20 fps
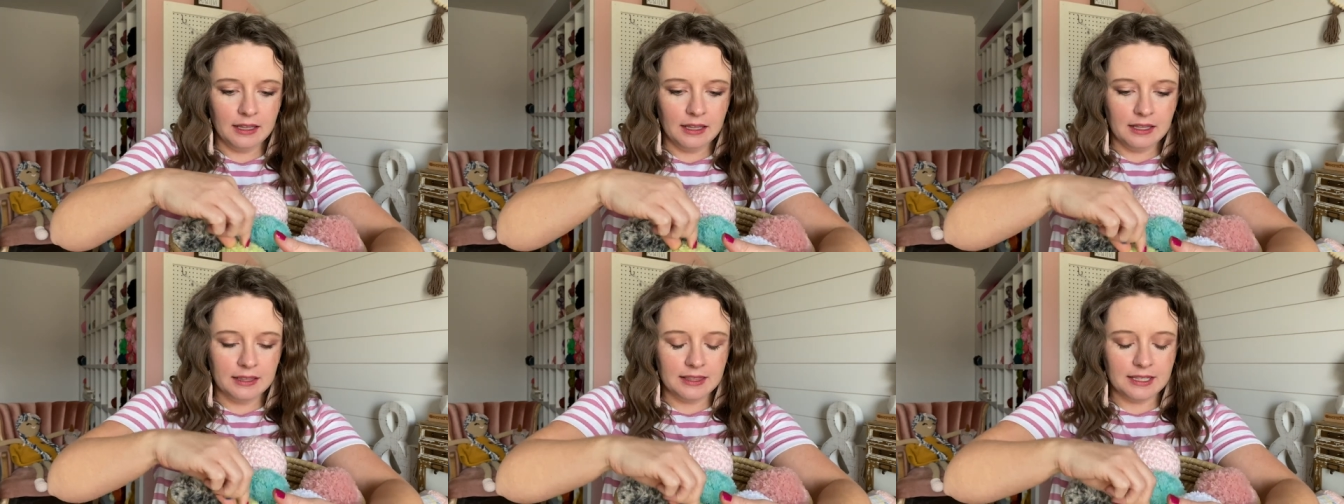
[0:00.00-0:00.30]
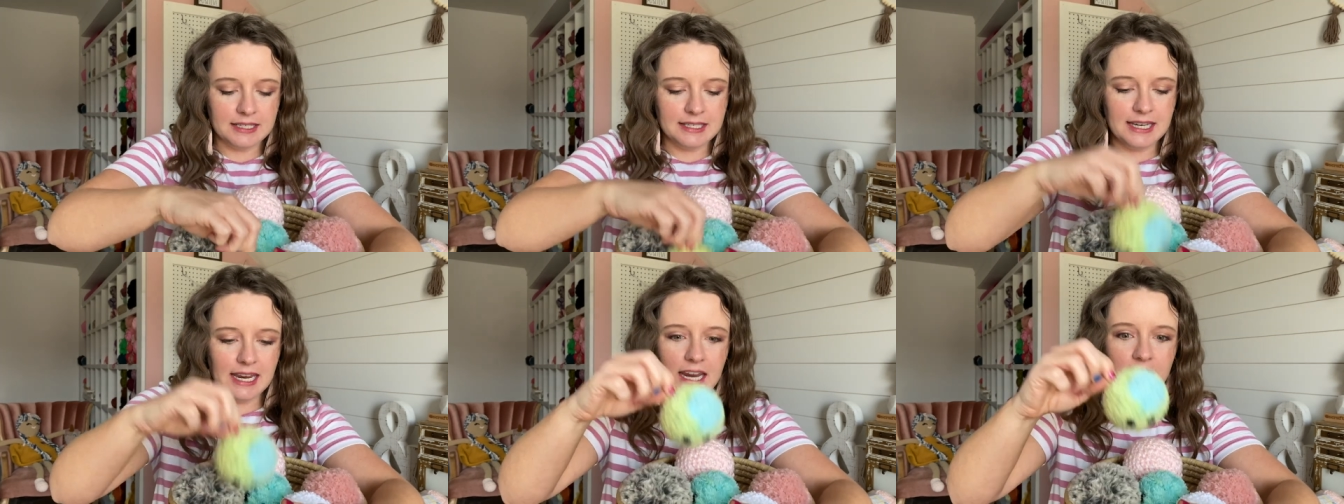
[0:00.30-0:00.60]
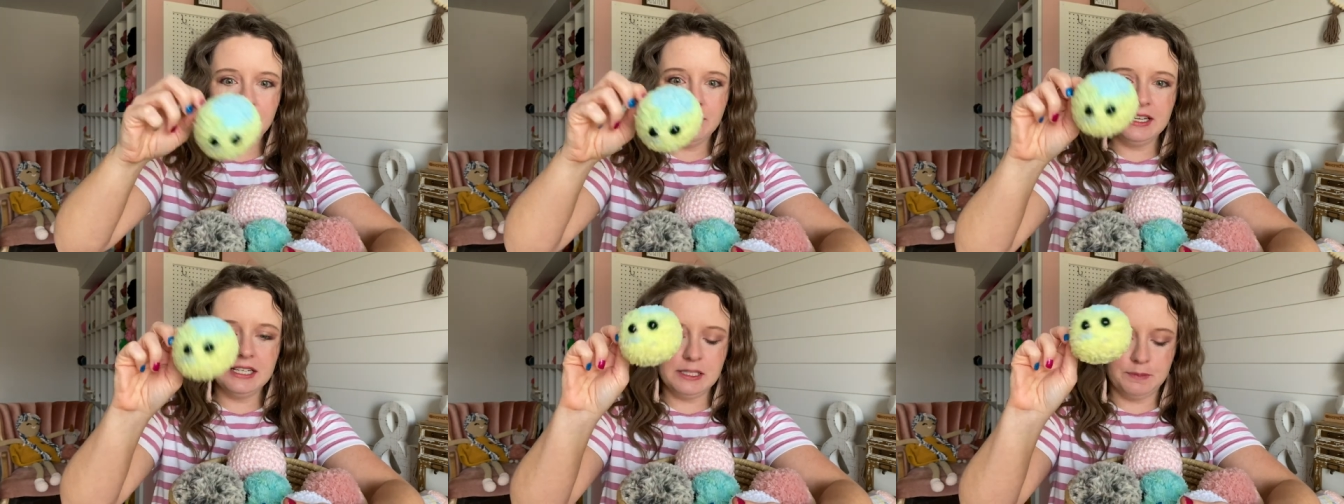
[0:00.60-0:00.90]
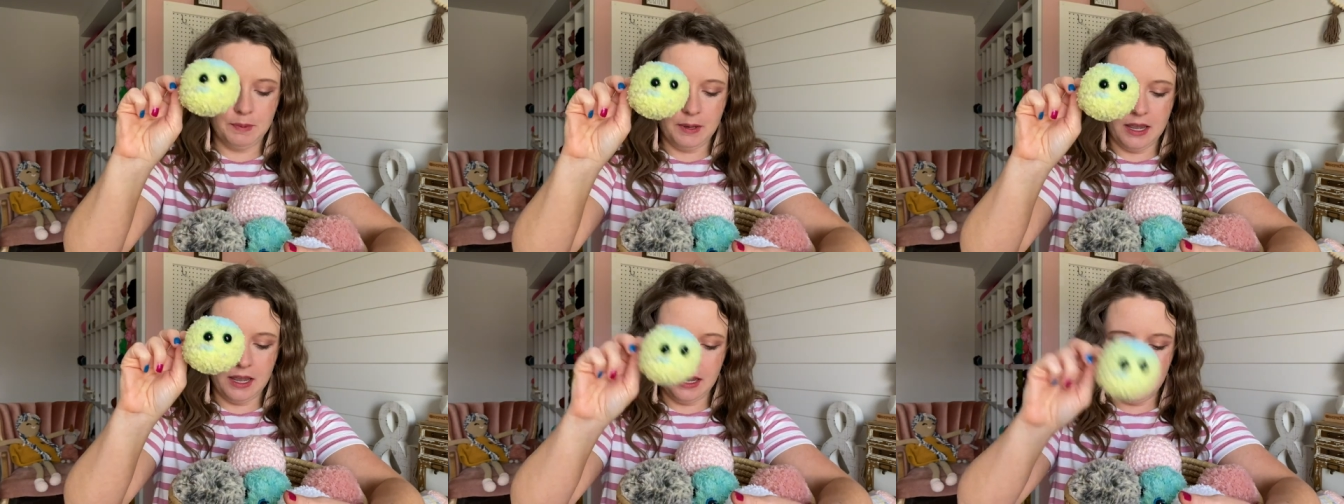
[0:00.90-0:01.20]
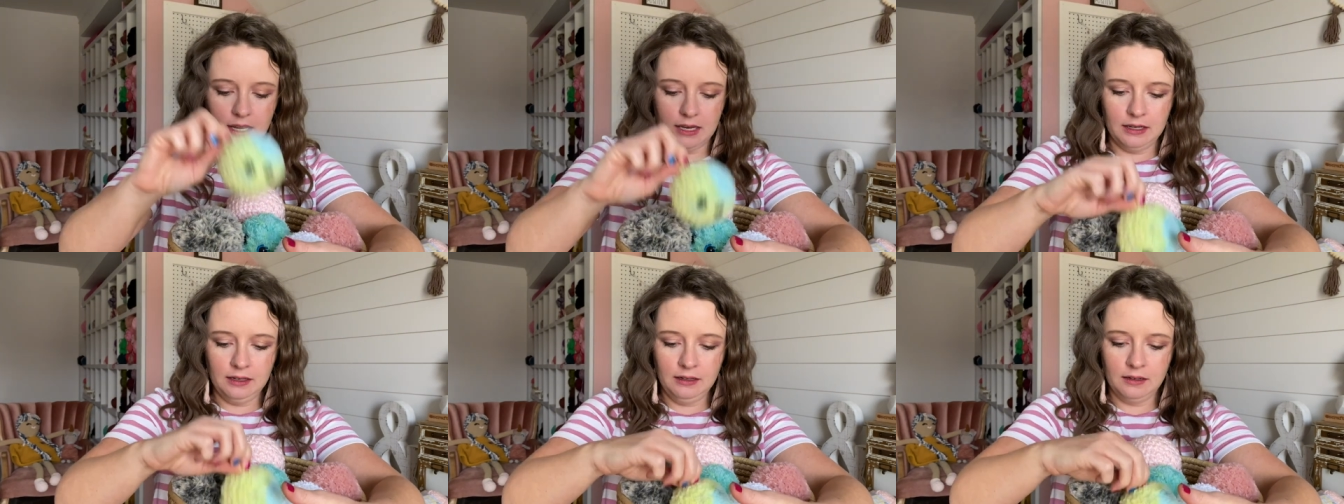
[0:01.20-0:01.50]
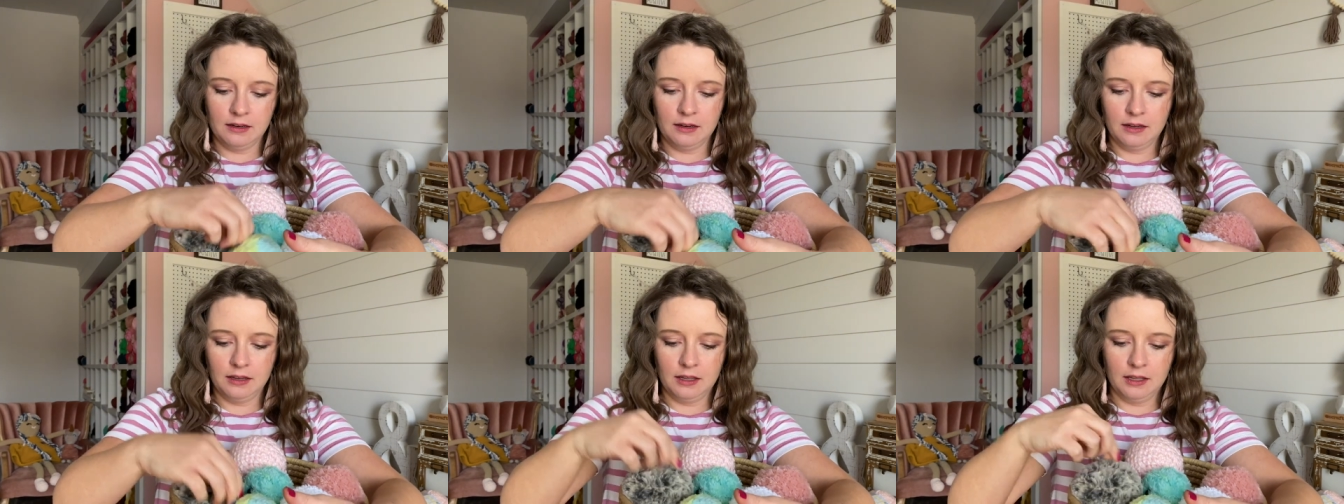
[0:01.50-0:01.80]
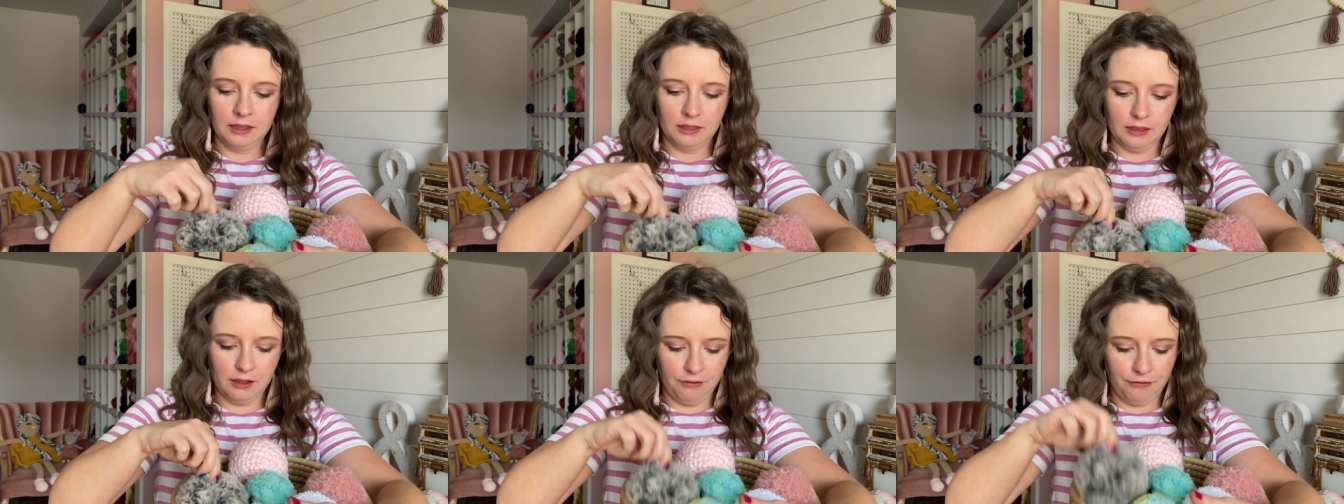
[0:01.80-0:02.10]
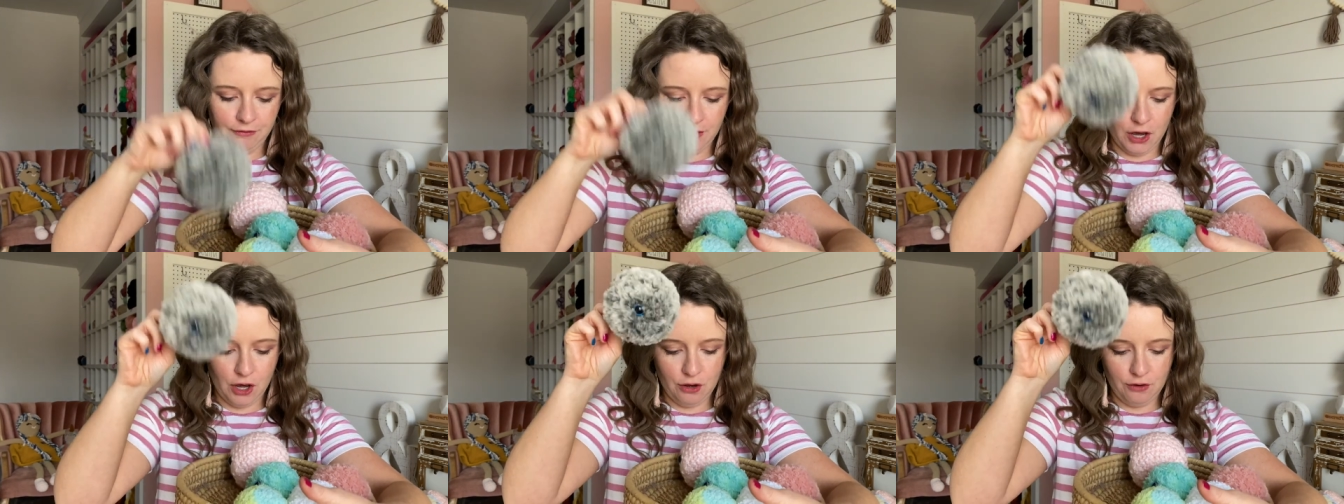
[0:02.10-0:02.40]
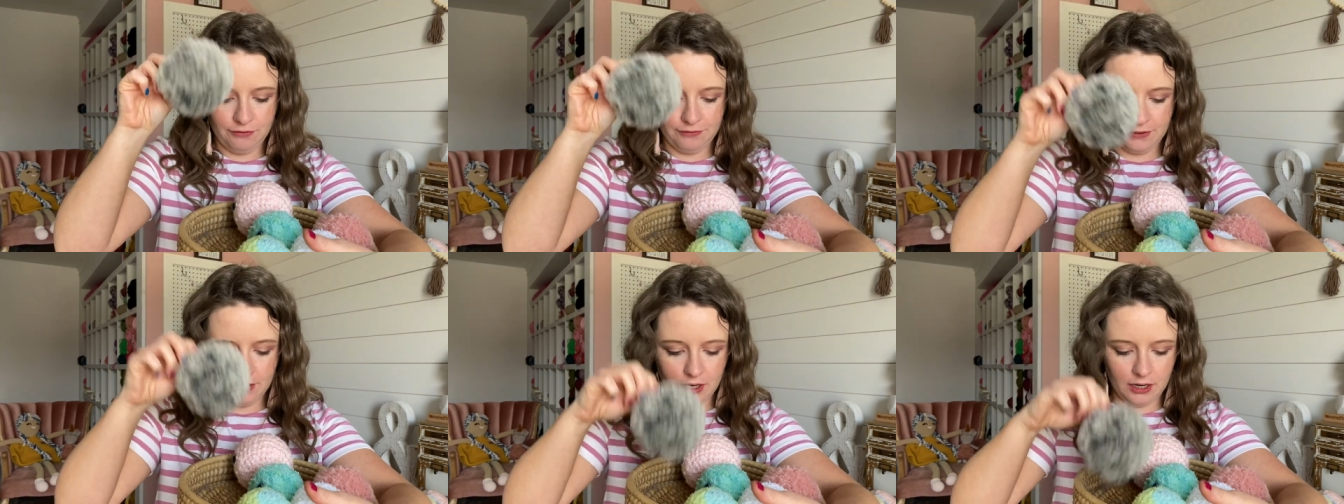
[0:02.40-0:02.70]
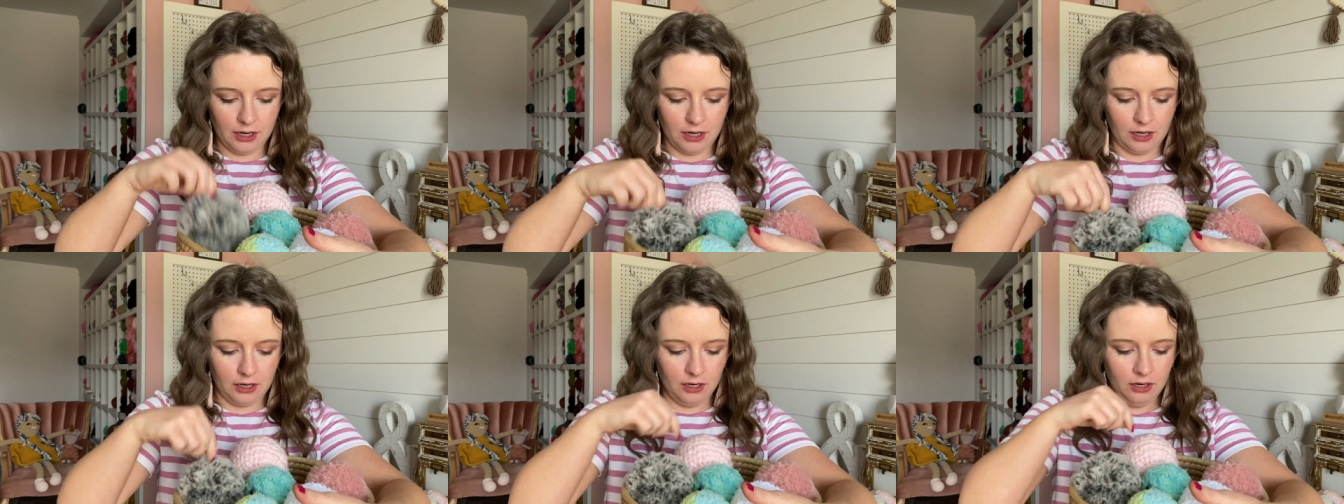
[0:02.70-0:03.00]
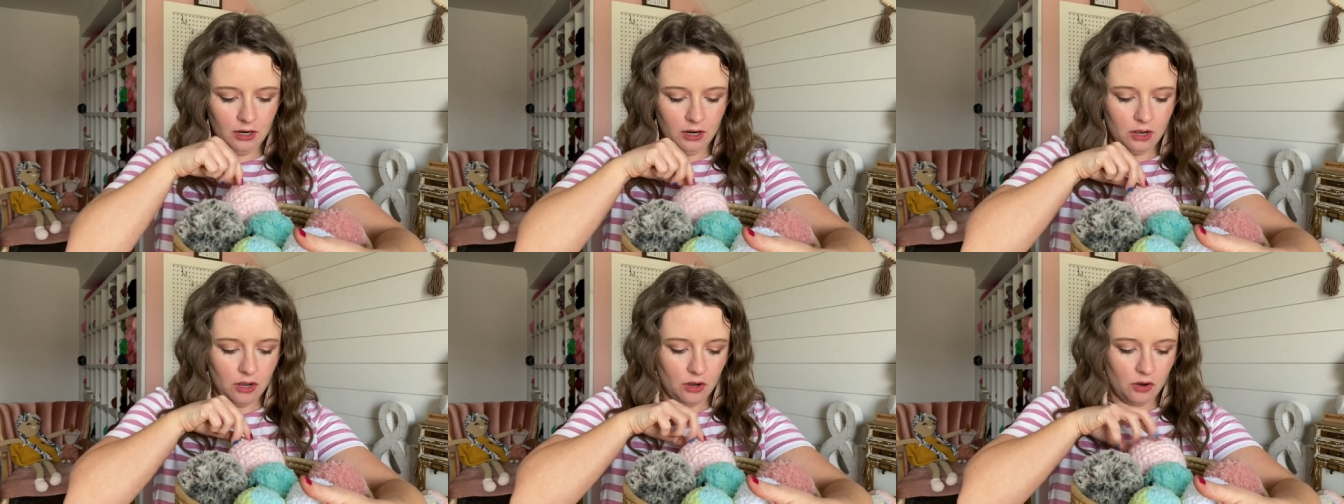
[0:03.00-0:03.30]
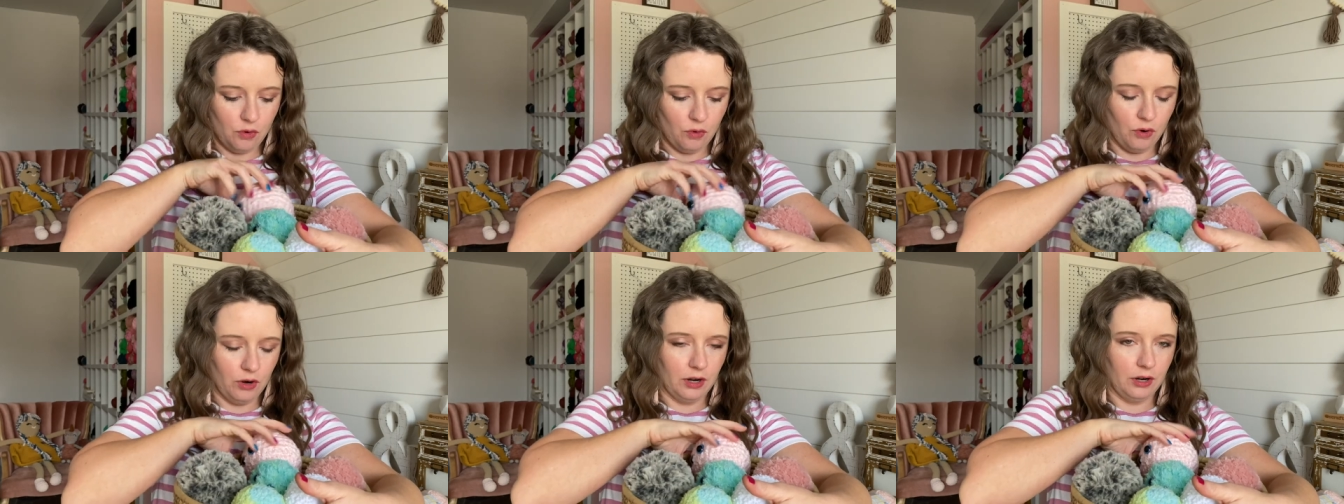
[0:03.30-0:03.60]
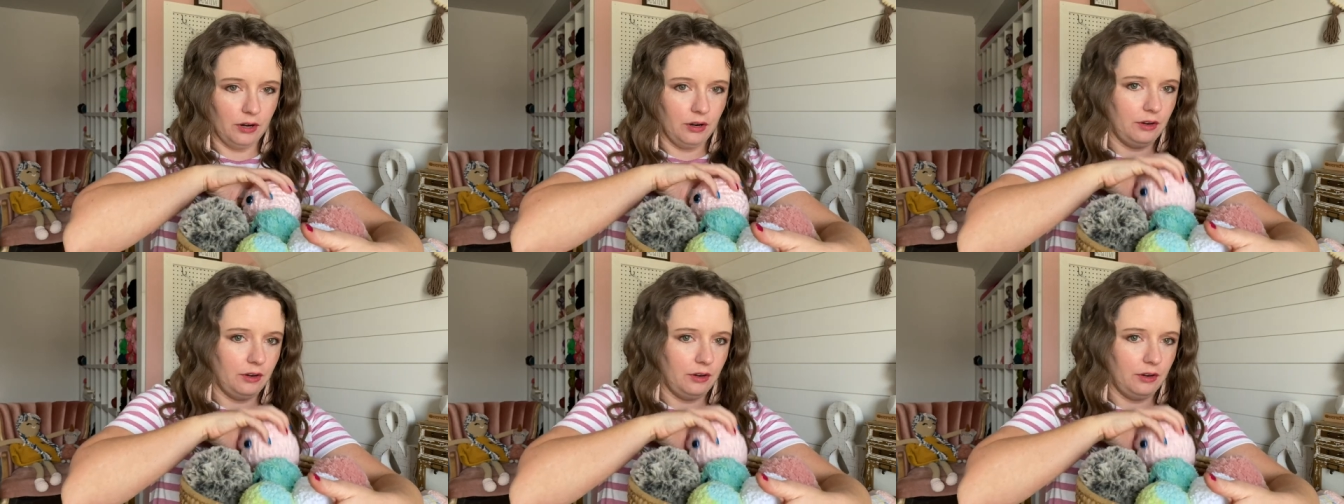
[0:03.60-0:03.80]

the Terry Spun, the Faux Fur, or